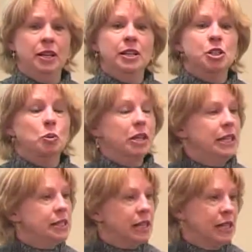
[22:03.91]
So what do
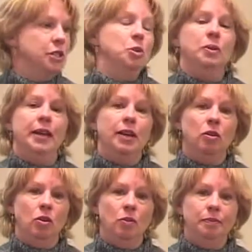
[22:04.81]
these kids do when they go
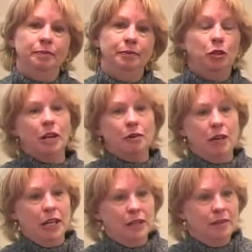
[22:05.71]
home? Do they
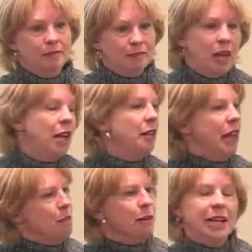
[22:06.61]
read? They
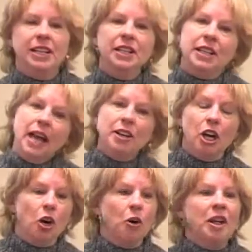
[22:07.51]
play
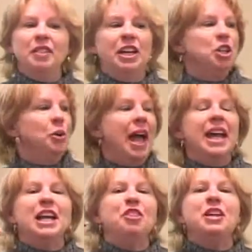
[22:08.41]
Nintendo. They do
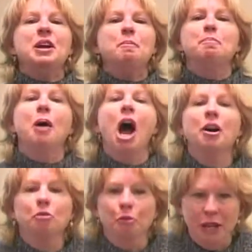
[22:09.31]
anything but
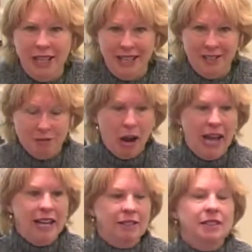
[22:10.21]
read, right?
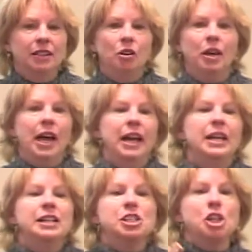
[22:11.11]
Okay?
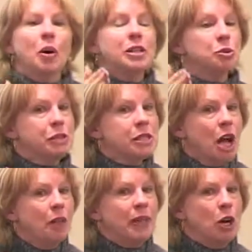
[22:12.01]
So as a
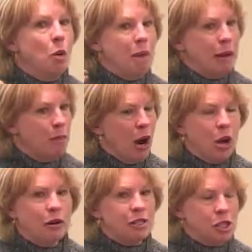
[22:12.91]
result, they don't make
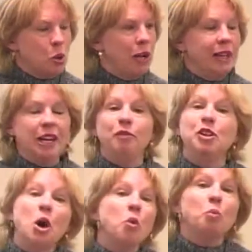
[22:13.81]
progress as quickly. If you
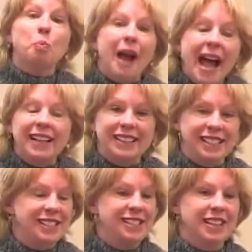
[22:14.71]
don't
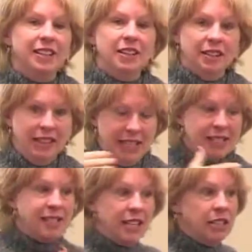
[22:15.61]
practice these
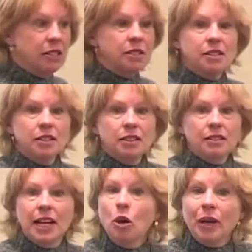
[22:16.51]
skills, they
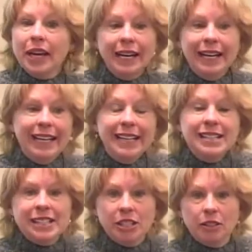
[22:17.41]
don't get any
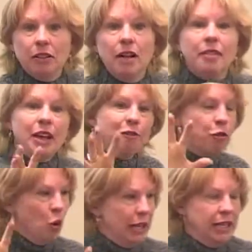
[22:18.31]
easier. They
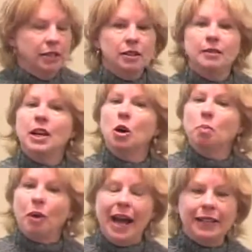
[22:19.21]
avoid it. They don't
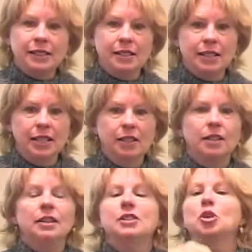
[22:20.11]
practice it.
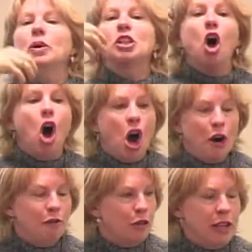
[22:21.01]
So it's hard
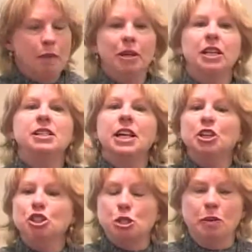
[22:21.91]
for them. It continues
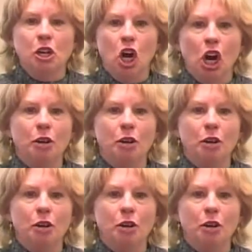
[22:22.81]
to be hard.